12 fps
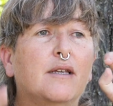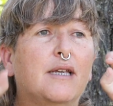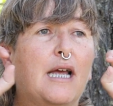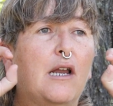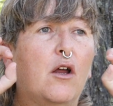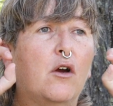
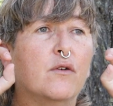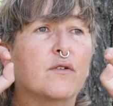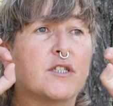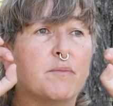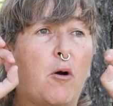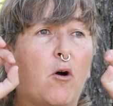yellow
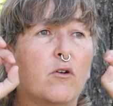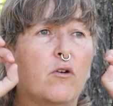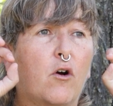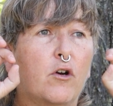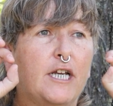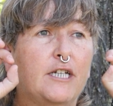spot
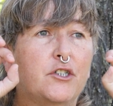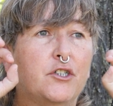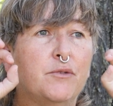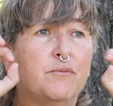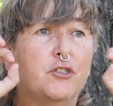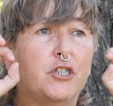on
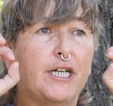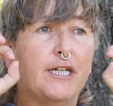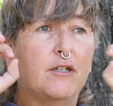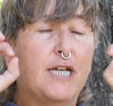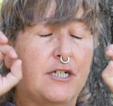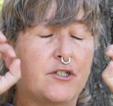each cheek,
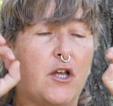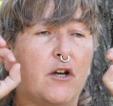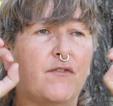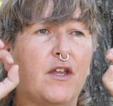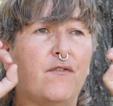each side of their